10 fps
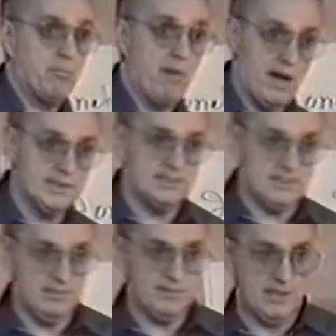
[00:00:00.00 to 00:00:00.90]
we're
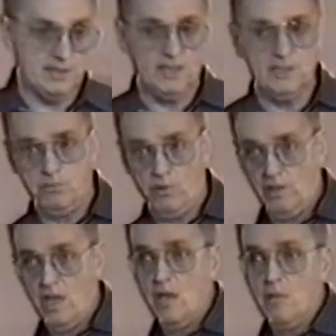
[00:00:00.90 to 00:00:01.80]
positive that it does
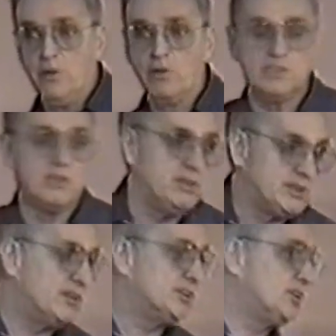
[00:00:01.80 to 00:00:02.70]
work, because the
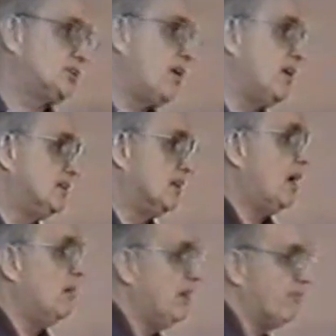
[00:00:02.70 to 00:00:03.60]
results are starting to
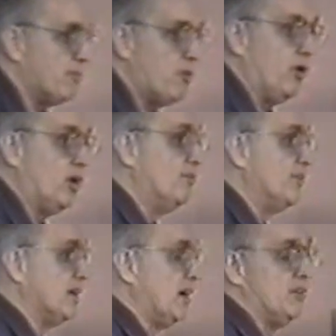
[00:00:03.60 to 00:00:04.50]
come in from all
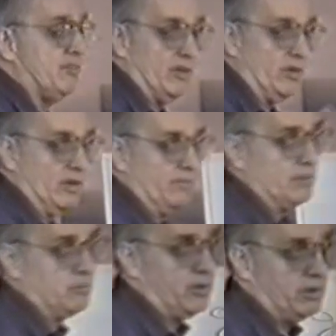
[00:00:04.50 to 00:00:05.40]
over the country and all over
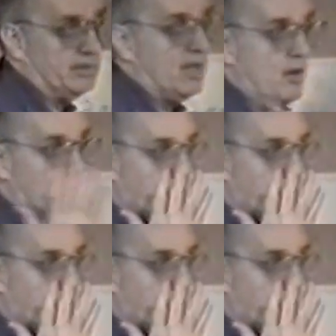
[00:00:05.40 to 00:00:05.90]
the world,